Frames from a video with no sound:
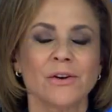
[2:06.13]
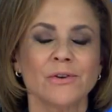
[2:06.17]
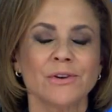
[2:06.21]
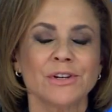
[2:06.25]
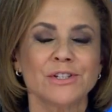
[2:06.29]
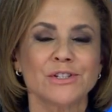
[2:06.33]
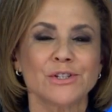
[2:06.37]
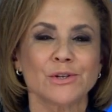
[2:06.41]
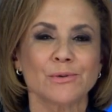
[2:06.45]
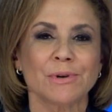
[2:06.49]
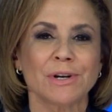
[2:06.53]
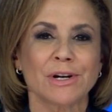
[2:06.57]
Tony
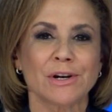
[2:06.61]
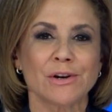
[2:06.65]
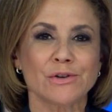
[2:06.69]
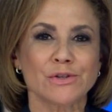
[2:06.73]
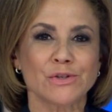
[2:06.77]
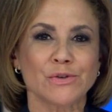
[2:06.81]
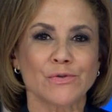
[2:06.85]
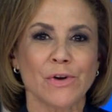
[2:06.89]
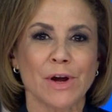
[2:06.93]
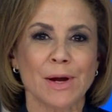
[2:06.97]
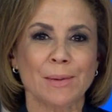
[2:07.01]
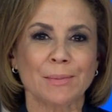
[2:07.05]

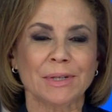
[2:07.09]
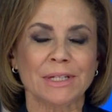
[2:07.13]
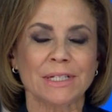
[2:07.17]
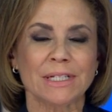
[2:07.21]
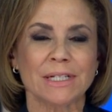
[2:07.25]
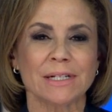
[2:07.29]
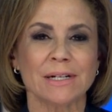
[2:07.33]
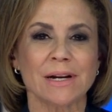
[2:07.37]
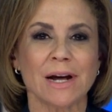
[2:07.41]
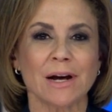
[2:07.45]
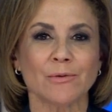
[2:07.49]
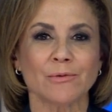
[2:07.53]
Sirico's family
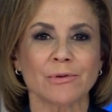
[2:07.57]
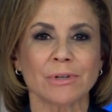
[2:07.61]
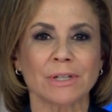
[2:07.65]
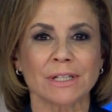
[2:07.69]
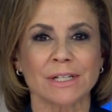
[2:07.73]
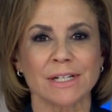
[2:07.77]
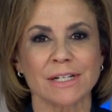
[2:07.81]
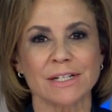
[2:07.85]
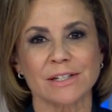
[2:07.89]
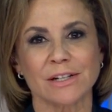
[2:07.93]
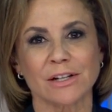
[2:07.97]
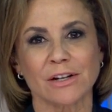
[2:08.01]
did not
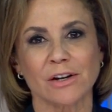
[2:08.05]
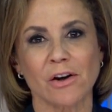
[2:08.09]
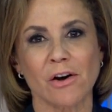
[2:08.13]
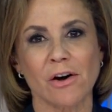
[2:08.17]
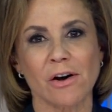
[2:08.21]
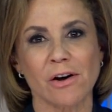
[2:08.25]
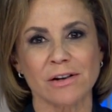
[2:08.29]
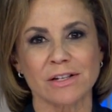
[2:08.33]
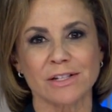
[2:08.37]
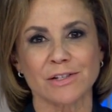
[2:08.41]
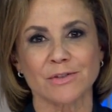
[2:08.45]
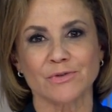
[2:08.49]
release a
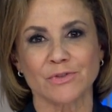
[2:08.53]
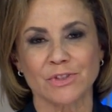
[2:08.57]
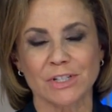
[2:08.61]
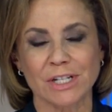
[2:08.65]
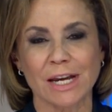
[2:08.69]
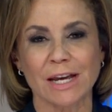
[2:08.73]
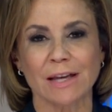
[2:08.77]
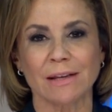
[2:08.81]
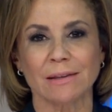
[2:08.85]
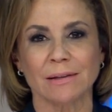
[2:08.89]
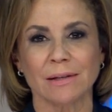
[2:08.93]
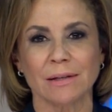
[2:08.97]
cause of
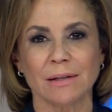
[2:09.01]
death.